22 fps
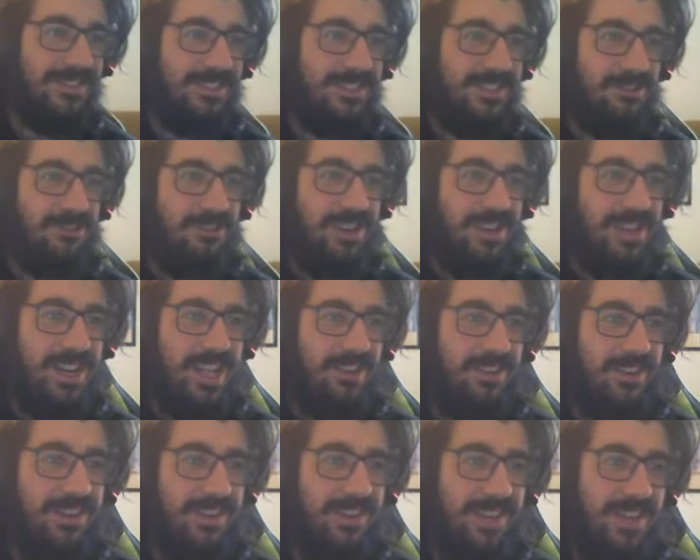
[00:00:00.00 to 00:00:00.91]
sort it
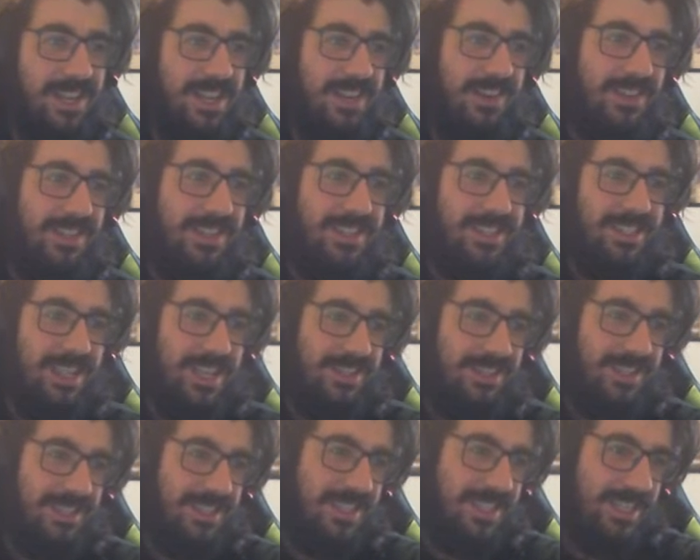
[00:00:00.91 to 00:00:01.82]
out. Uh, you know, it's
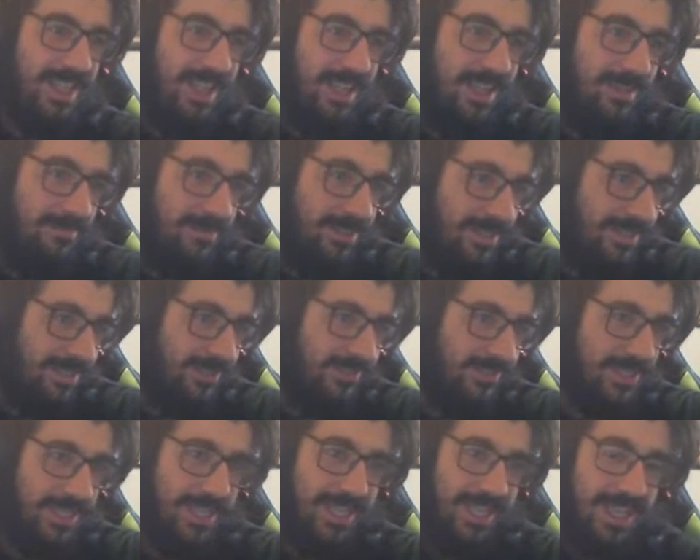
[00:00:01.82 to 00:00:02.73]
now's the time to do
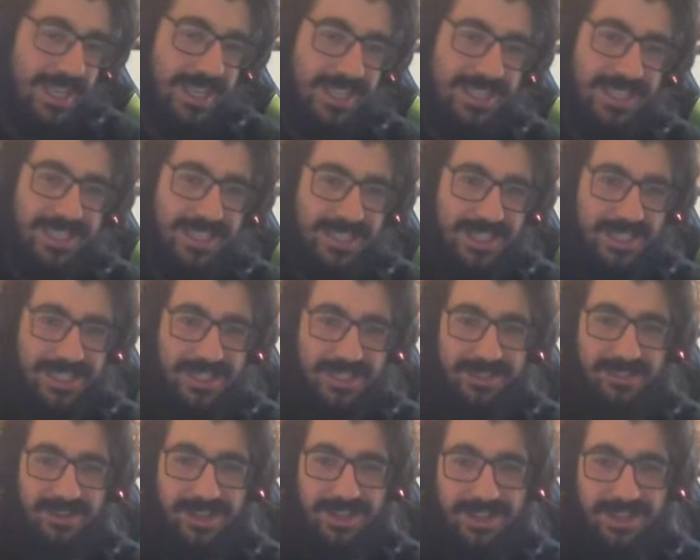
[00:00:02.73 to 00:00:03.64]
it. I guess is just
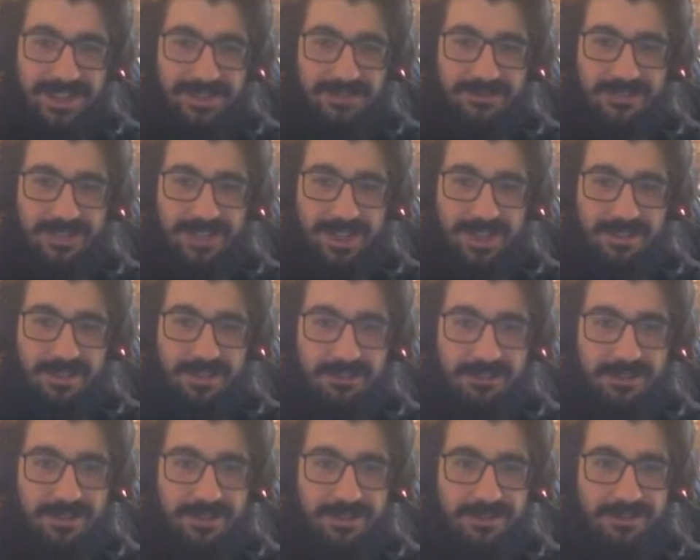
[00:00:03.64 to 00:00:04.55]
sort of we'll go
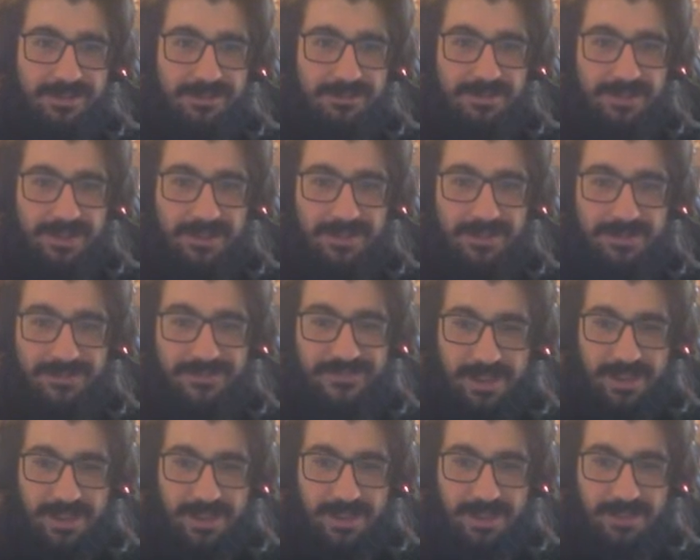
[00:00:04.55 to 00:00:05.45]
through and we'll
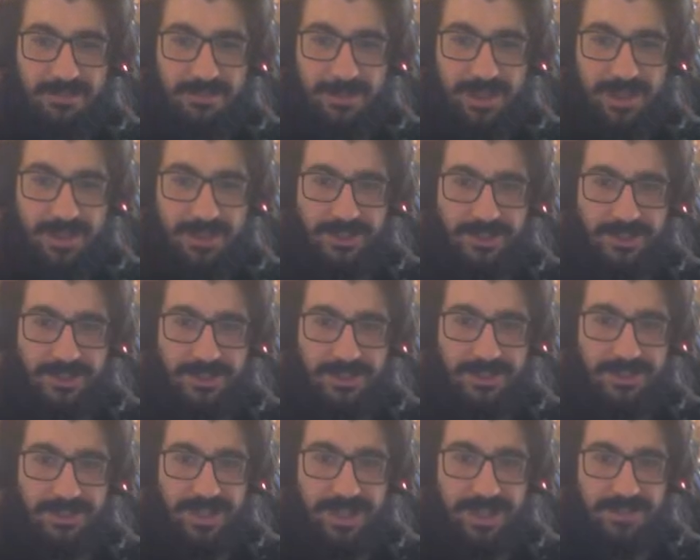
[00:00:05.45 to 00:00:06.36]
make
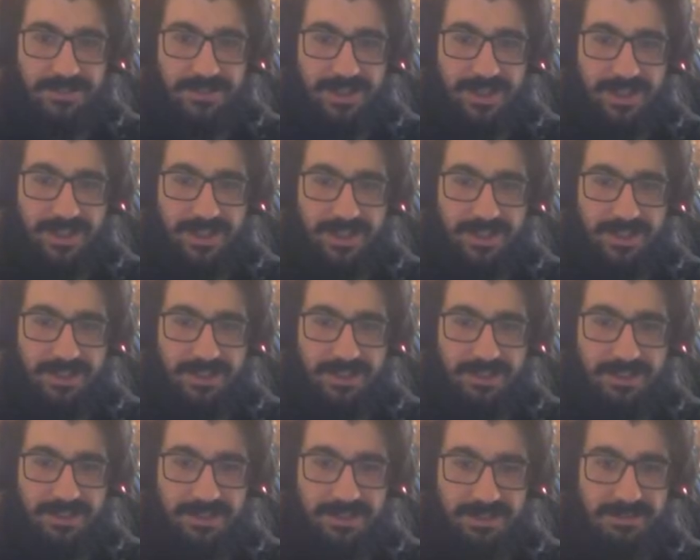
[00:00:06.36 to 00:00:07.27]
sure that
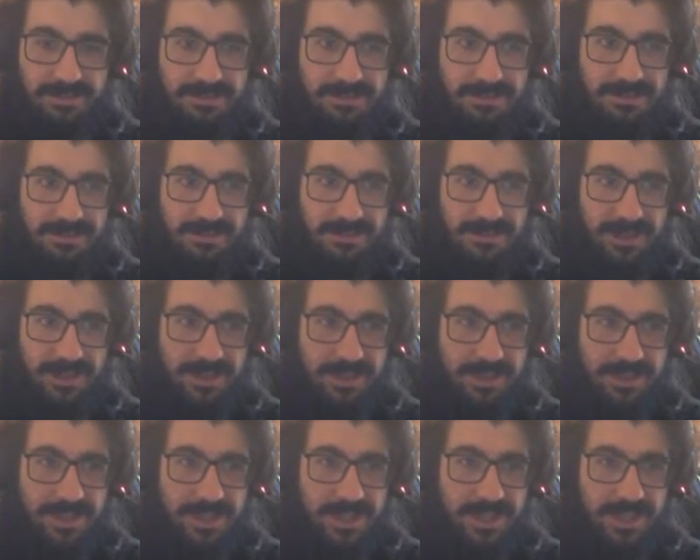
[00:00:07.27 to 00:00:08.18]
everything
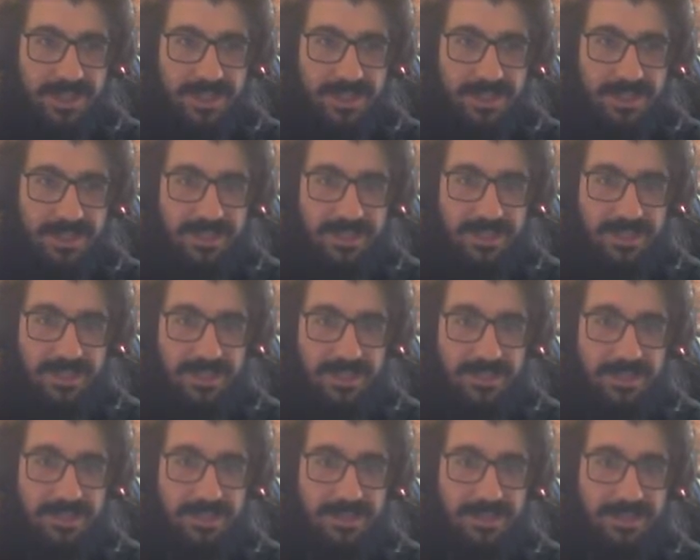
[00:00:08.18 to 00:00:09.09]
looks nice
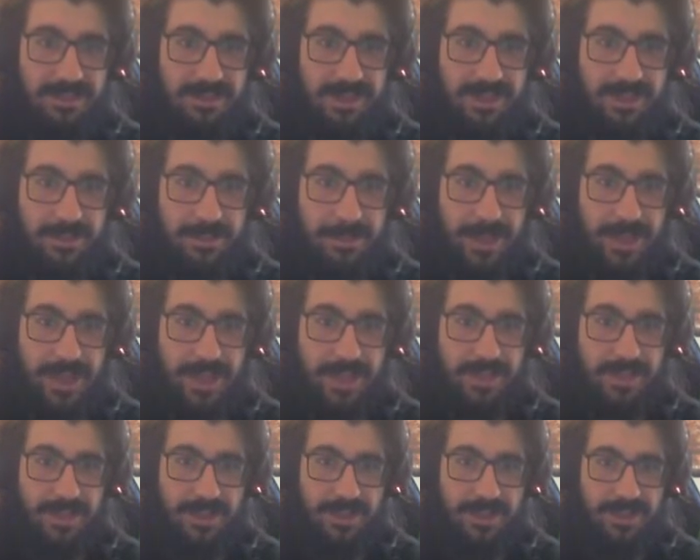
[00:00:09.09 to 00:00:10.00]
and nice
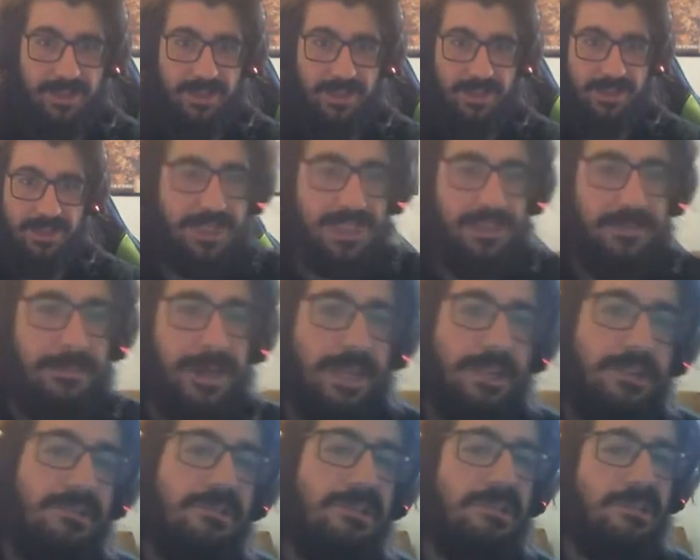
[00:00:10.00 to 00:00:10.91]
pet dog. That my
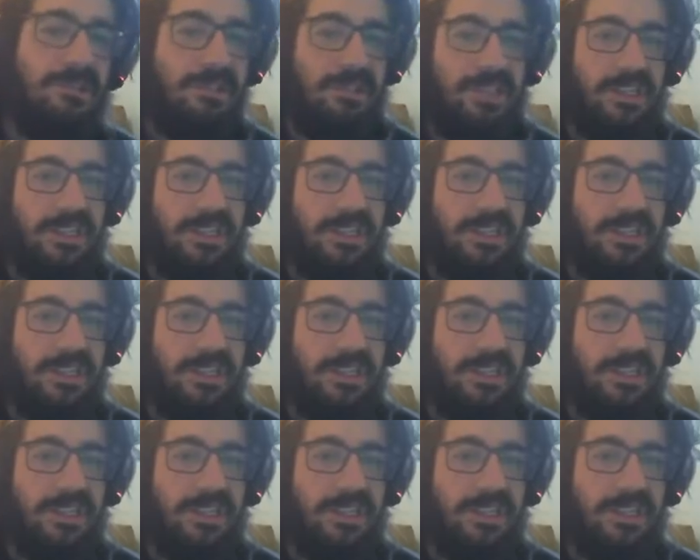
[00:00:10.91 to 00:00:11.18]
goal